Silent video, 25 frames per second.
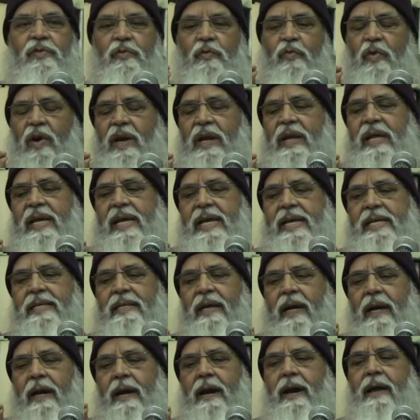What is
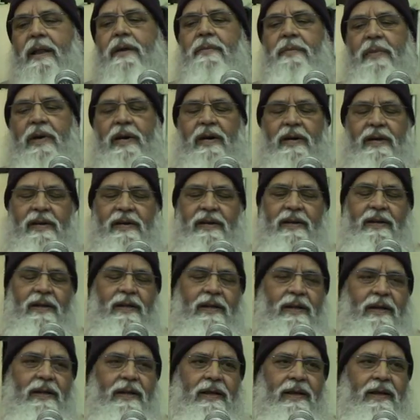a karma?
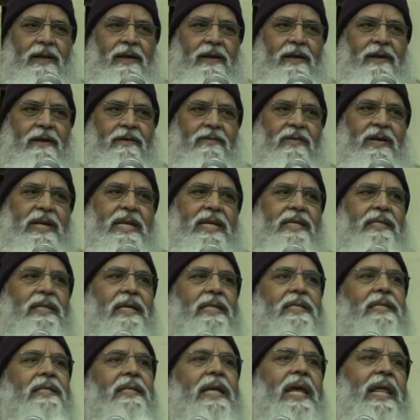What is
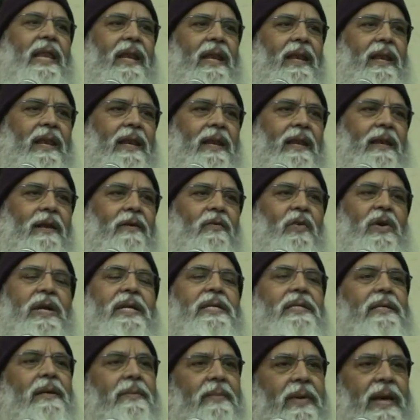a sin? What
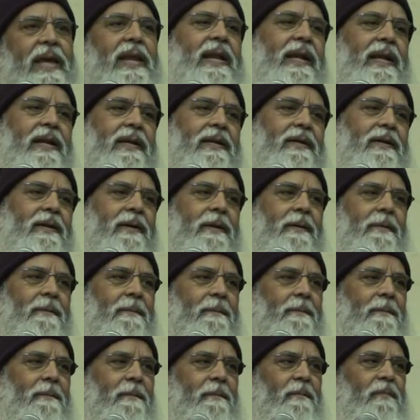is a merit?
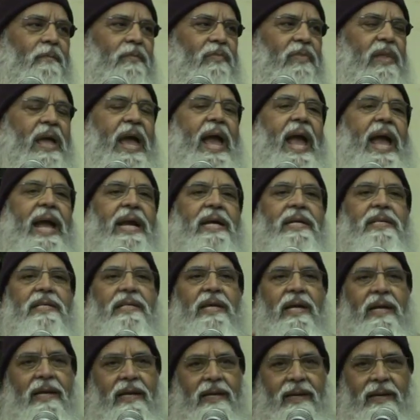
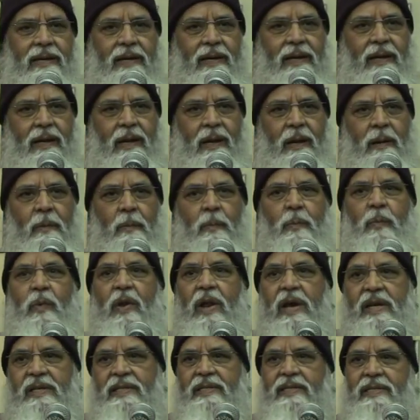Action
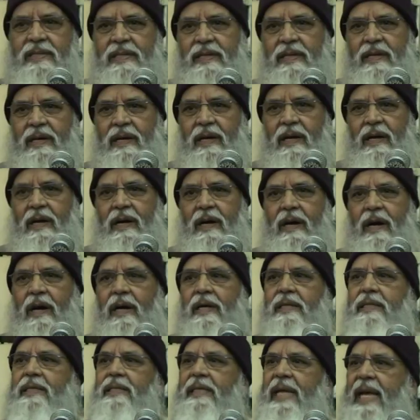plus
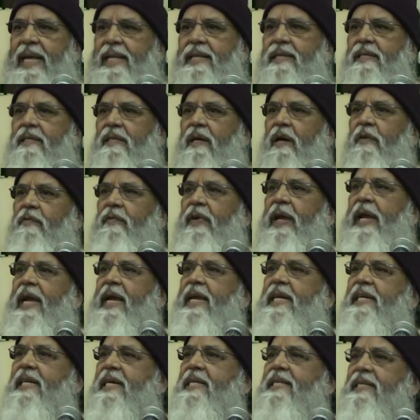a sense of
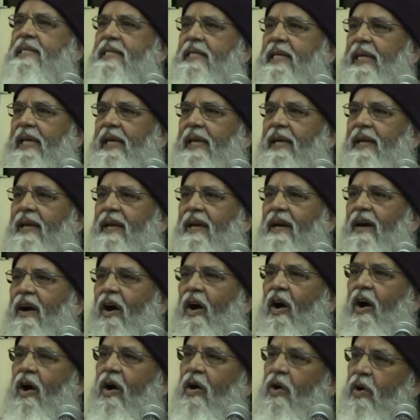agency
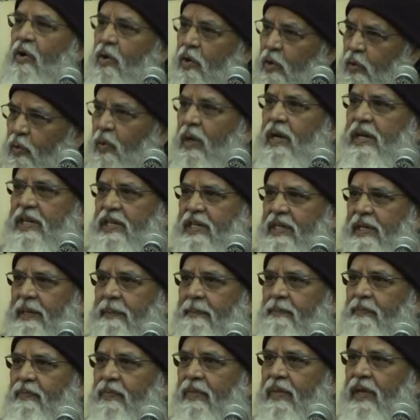or
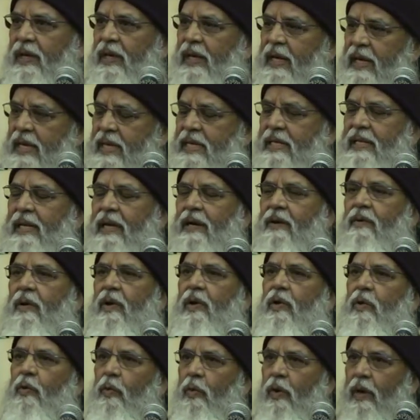doership is
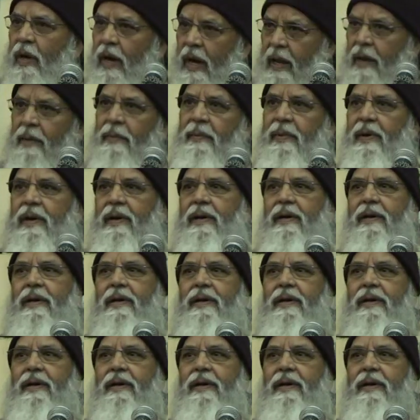equal to karma.